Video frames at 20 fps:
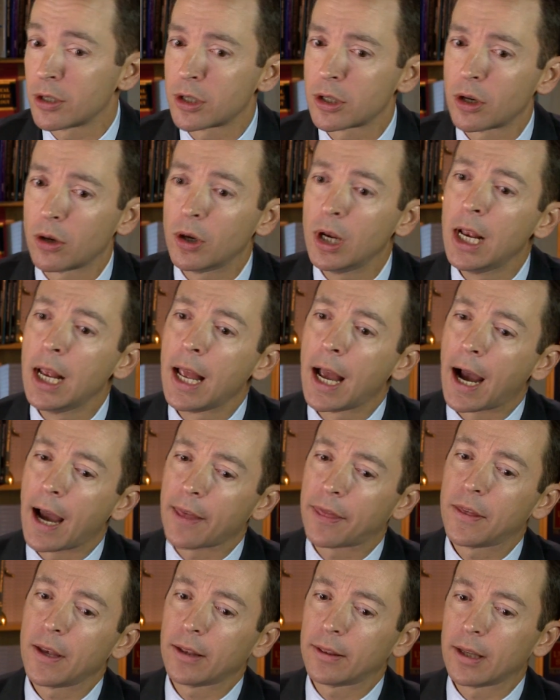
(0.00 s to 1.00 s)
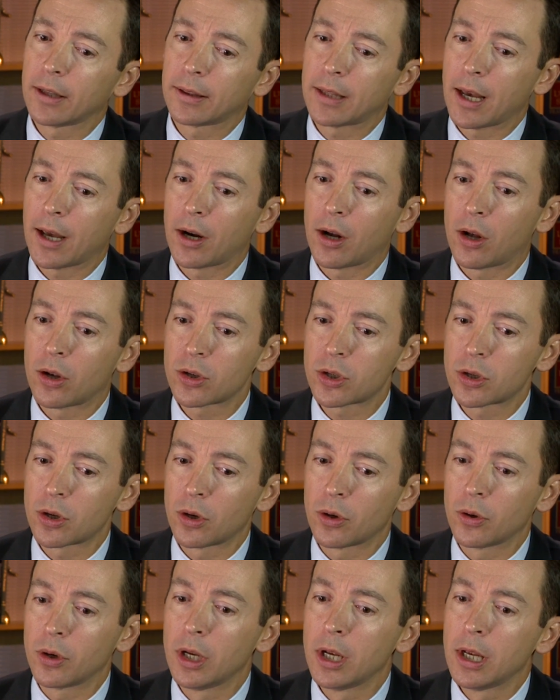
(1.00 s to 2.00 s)
And so I think that
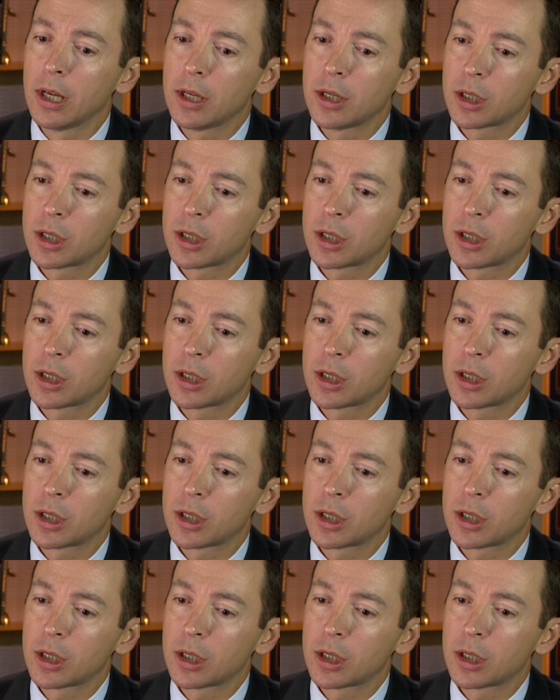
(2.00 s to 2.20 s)
also